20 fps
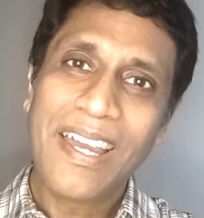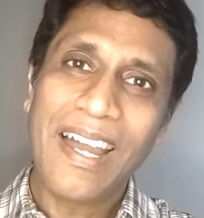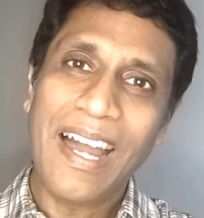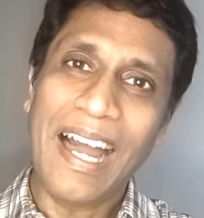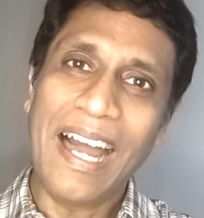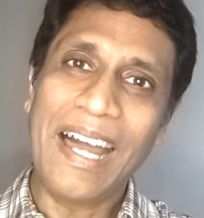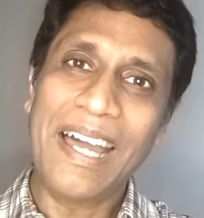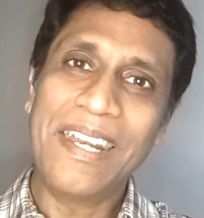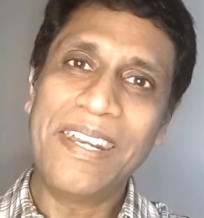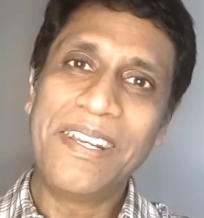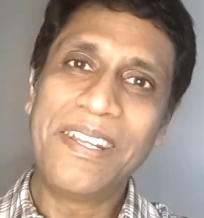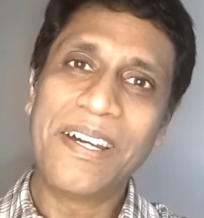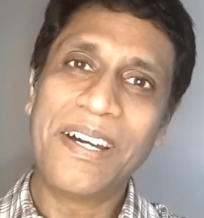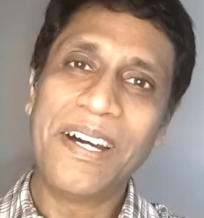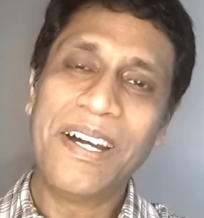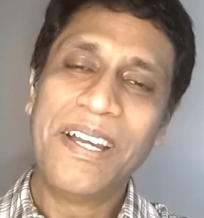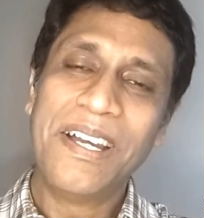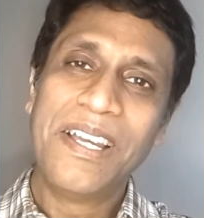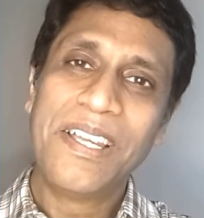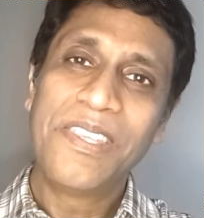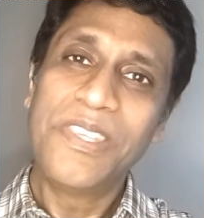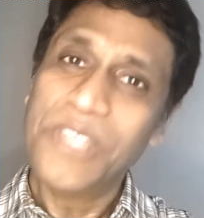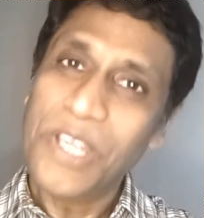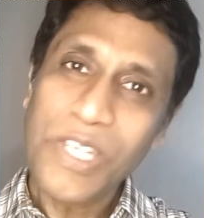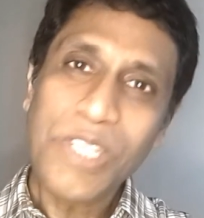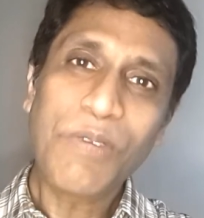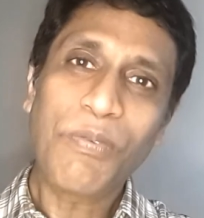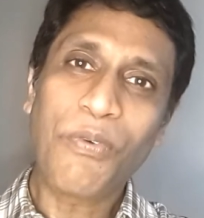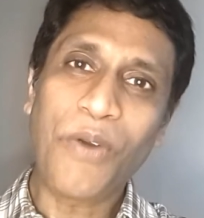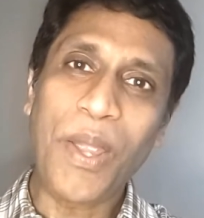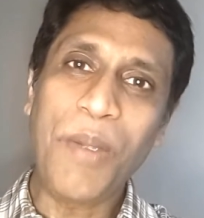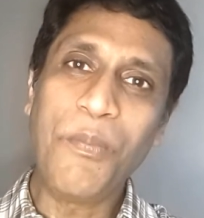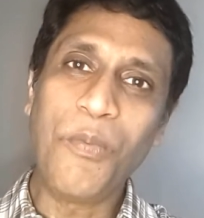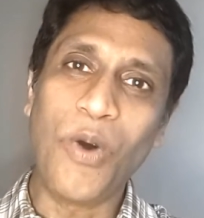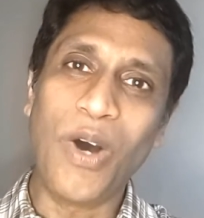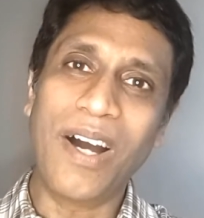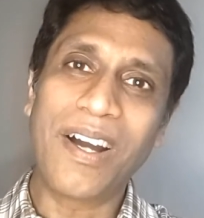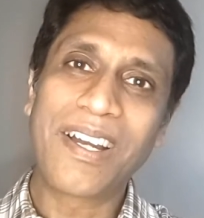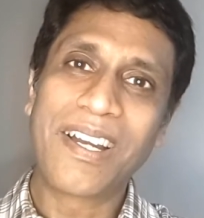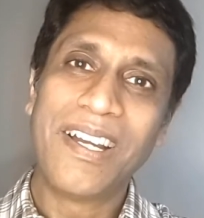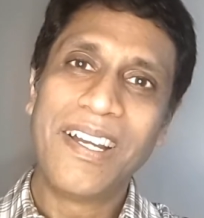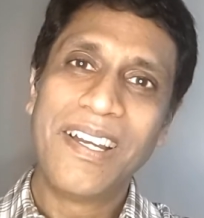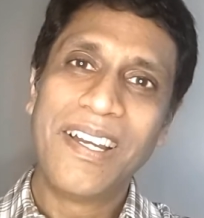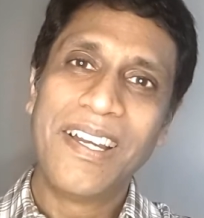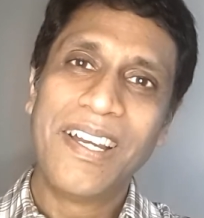And this framework